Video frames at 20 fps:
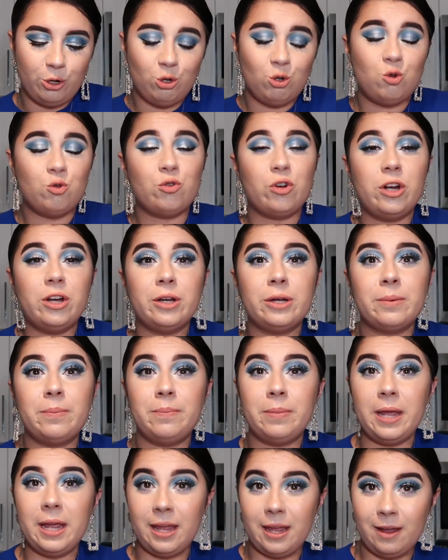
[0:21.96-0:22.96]
drunk
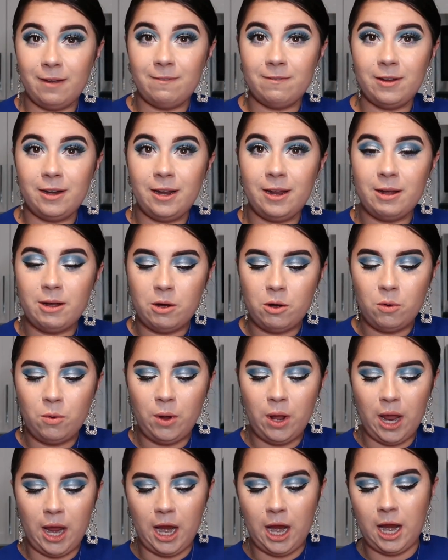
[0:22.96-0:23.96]
baking
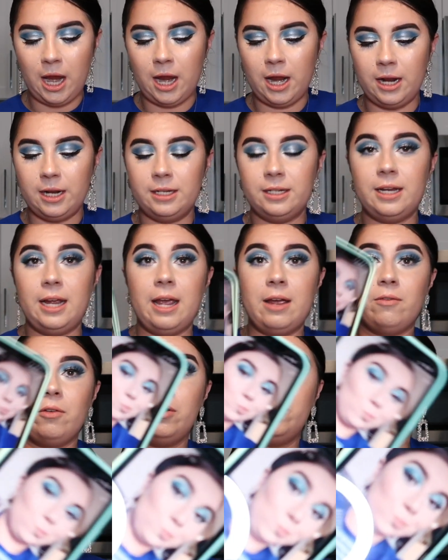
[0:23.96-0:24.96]
video, and
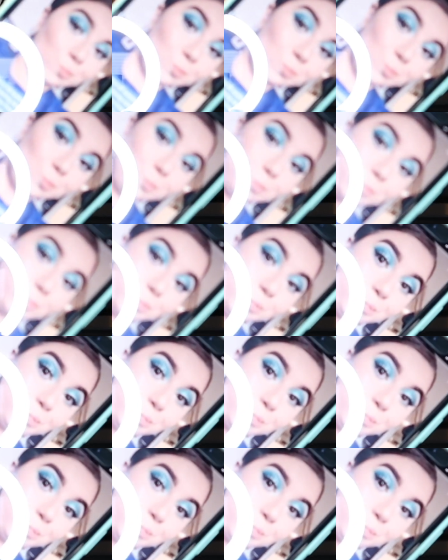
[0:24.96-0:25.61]
everyone said